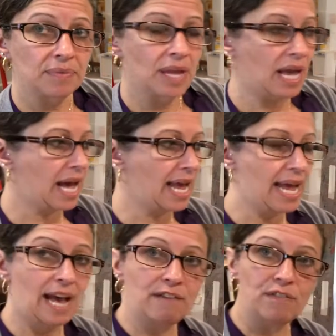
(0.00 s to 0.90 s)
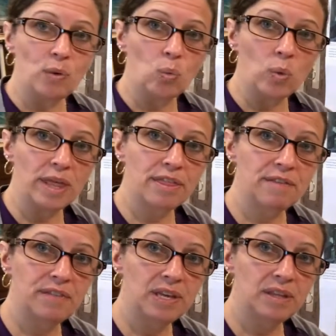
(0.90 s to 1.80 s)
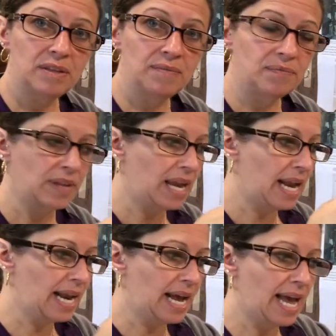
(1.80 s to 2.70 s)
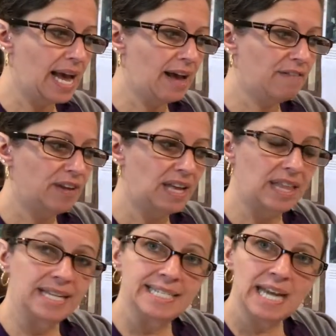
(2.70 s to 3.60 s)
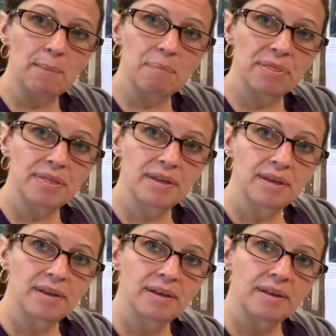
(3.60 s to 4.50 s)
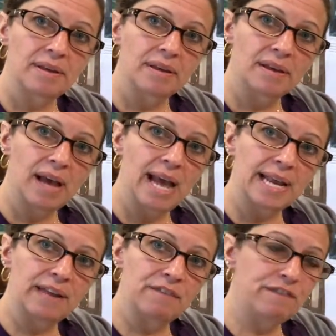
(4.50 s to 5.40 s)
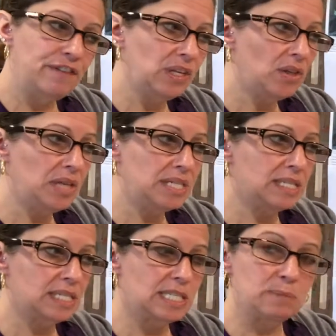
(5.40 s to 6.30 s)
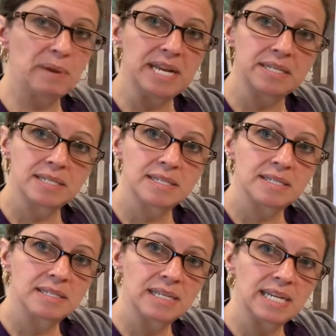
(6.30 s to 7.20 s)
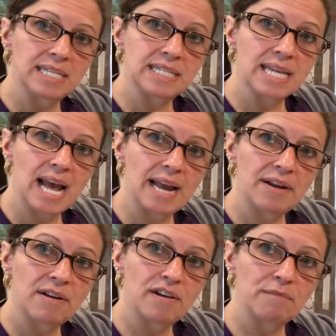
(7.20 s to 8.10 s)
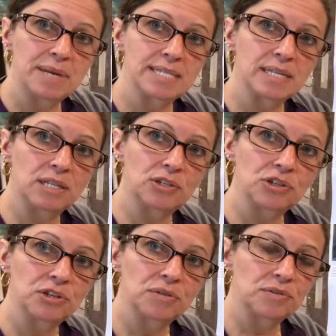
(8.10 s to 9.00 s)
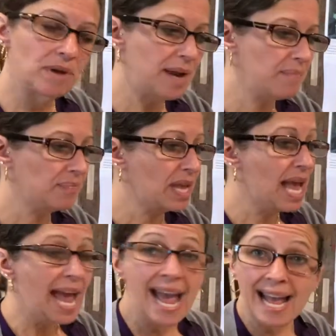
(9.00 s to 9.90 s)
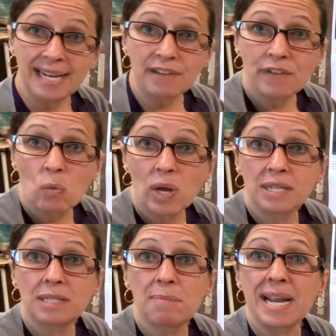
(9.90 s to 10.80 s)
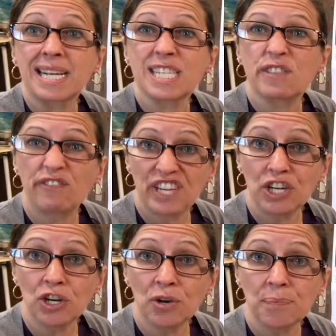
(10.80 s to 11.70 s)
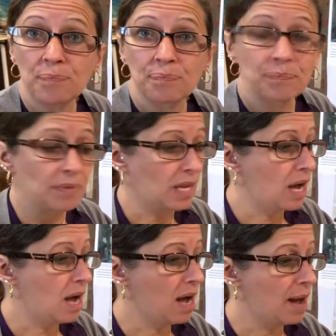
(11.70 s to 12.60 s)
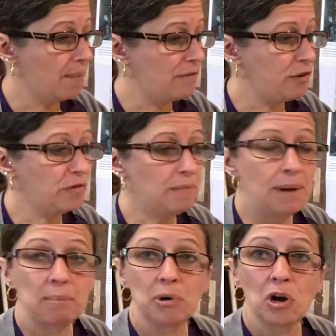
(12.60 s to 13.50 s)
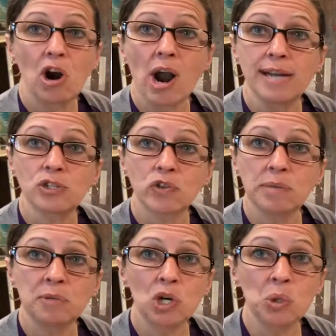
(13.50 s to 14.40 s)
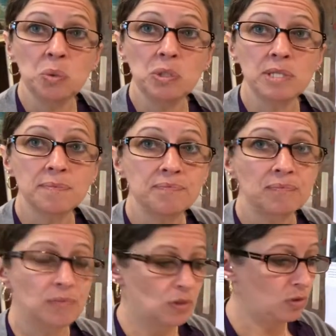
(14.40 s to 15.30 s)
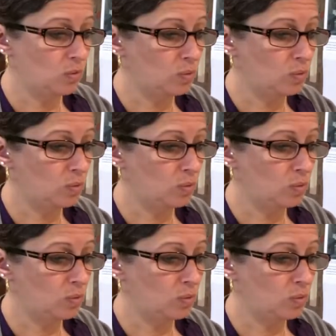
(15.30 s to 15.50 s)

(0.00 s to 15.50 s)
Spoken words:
I have the width of it, and I have depth. I can fill this space inside of my cylinder, right? And if I wanted to make a sphere, if you remember our ice cream cones, we